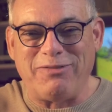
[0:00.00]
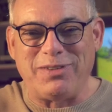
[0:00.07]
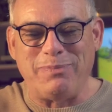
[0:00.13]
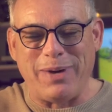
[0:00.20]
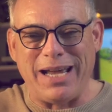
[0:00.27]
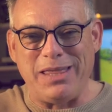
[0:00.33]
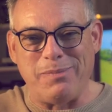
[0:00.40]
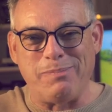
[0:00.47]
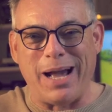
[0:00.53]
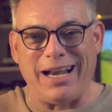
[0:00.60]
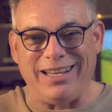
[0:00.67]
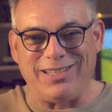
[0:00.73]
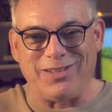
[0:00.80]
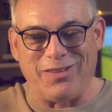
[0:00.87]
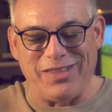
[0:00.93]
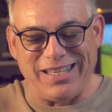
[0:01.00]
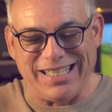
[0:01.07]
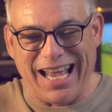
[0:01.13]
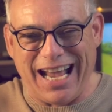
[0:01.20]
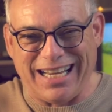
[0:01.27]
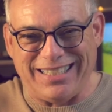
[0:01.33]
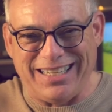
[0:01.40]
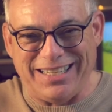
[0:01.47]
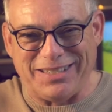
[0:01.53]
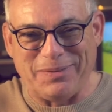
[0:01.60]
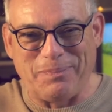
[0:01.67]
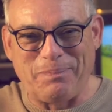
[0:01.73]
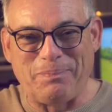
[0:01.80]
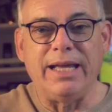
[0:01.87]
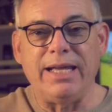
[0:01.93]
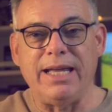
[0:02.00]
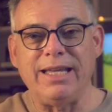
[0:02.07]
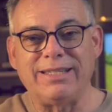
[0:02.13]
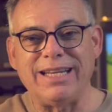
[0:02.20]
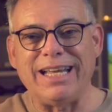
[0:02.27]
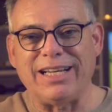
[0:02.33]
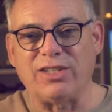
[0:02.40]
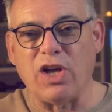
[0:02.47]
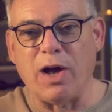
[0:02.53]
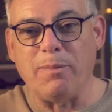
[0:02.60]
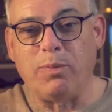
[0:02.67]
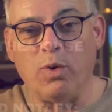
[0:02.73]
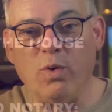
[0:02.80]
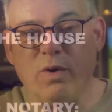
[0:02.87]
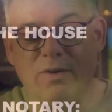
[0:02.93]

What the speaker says: to pay the balance on the taxes. Here's an example